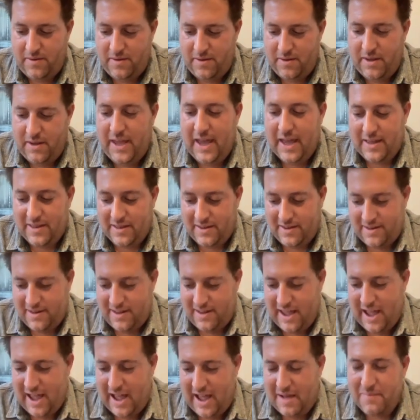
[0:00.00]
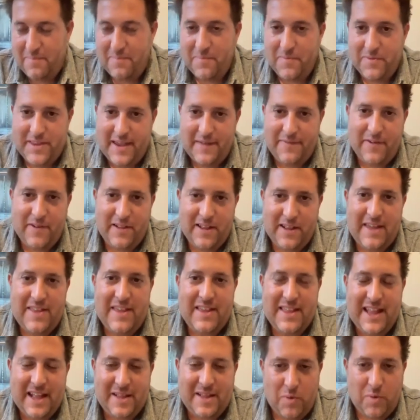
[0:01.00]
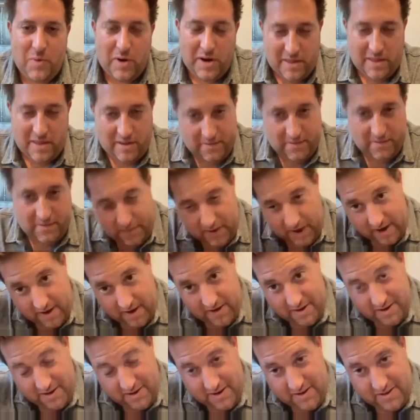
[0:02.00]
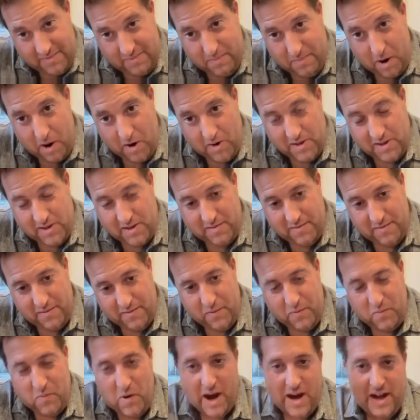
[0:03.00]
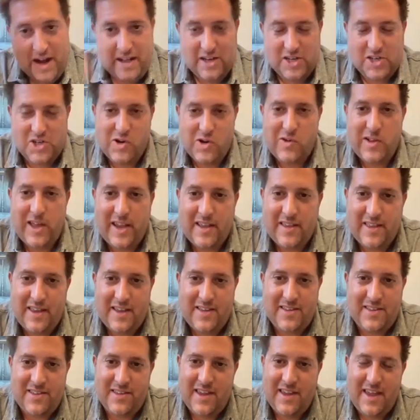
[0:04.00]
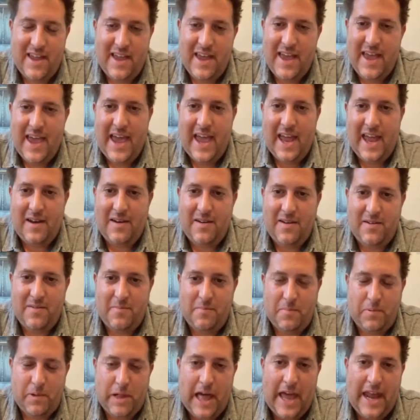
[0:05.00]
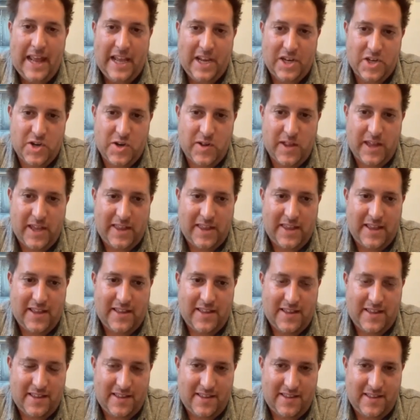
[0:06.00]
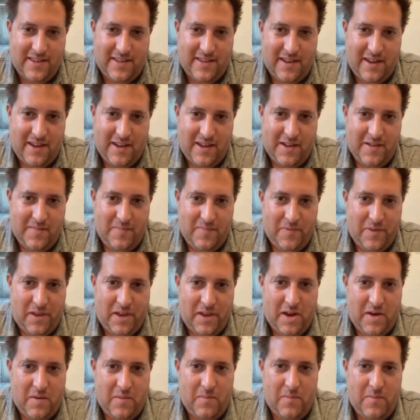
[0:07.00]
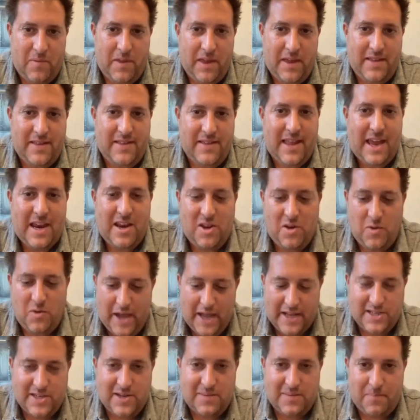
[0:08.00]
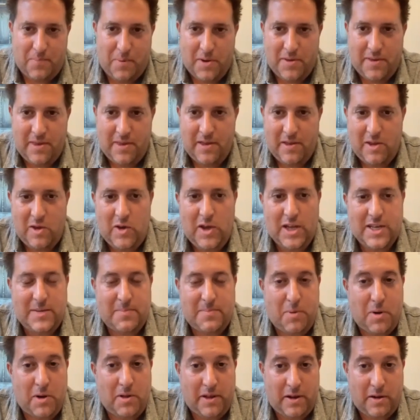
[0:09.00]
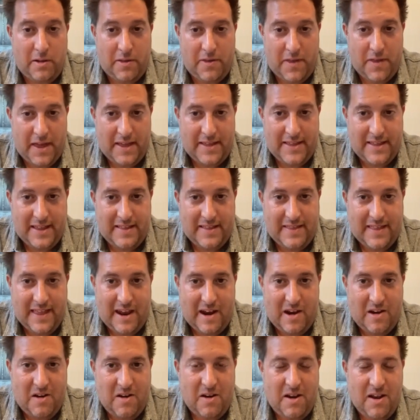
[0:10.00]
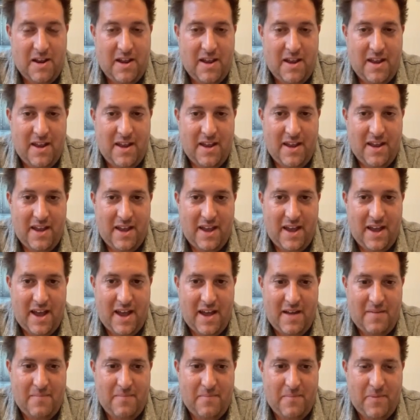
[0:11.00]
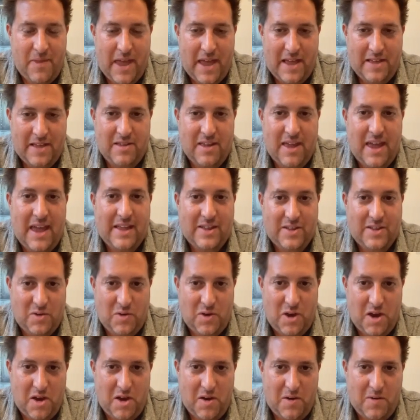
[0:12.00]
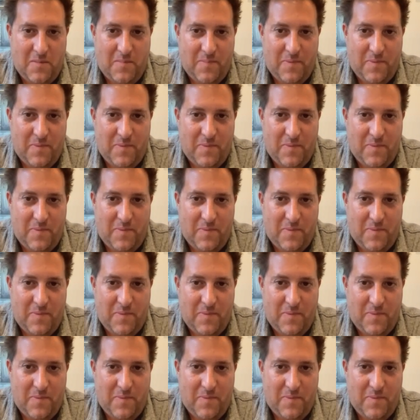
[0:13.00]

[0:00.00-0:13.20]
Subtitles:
Yes, definitely. I think that's one of the fun parts of writing a show like this and planning a show like this is that you get to put little things in there, as you go.